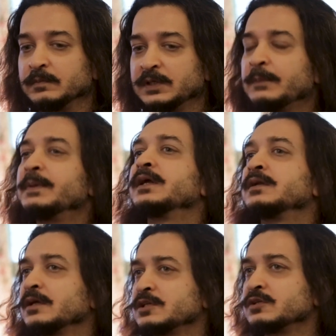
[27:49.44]
Keeping
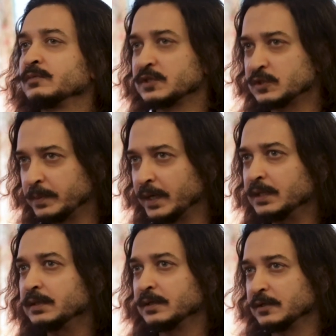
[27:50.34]
in touch with
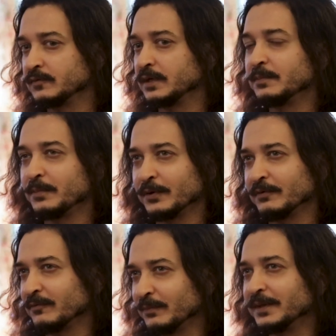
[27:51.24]
Spain is very
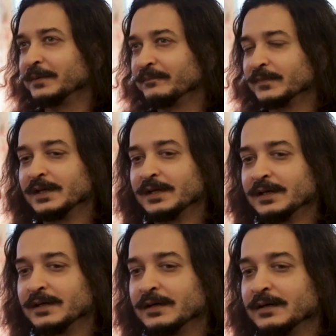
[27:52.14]
important for me.
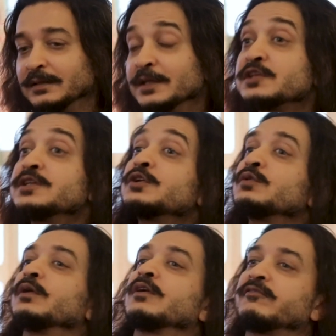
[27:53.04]
Listening
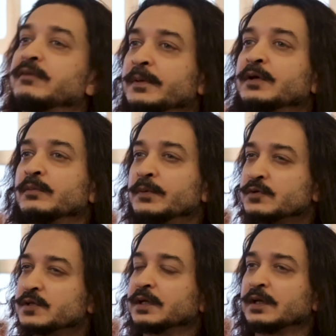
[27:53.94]
to a lot of flamenco
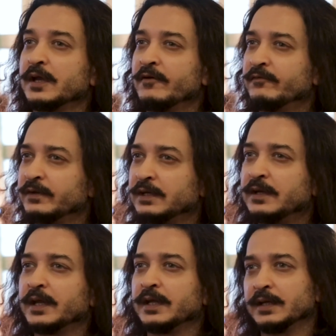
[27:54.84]
music every
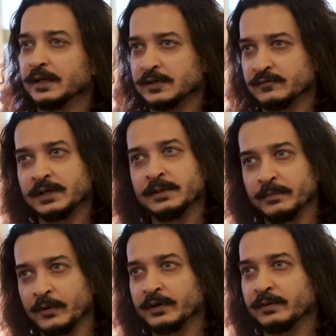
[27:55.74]
day is very
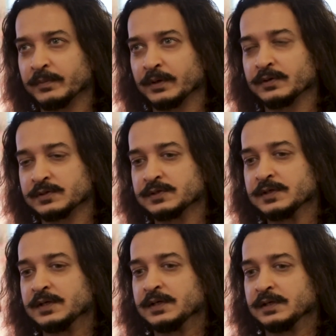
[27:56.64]
important because
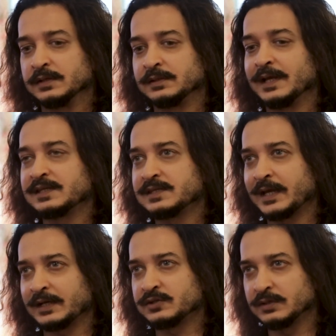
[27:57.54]
that's
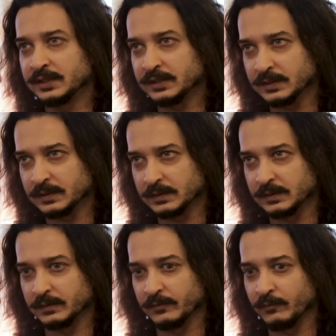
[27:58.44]
actually
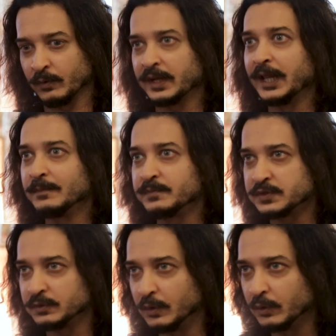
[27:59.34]
what
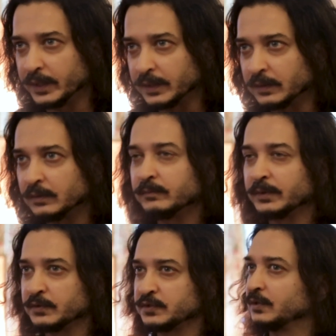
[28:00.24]
helps you going,
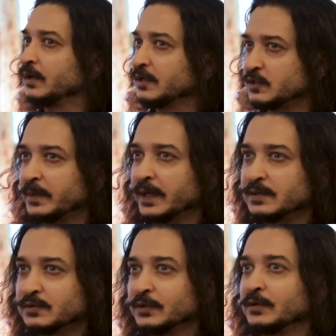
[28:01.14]
because you're not in
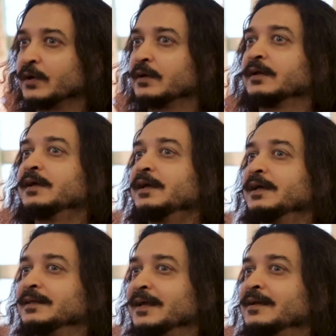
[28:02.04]
Spain, so you're not
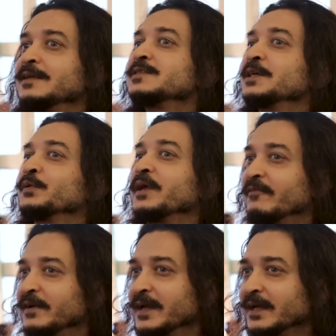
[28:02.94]
there listening to it
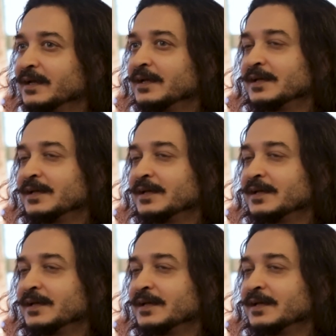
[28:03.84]
every day.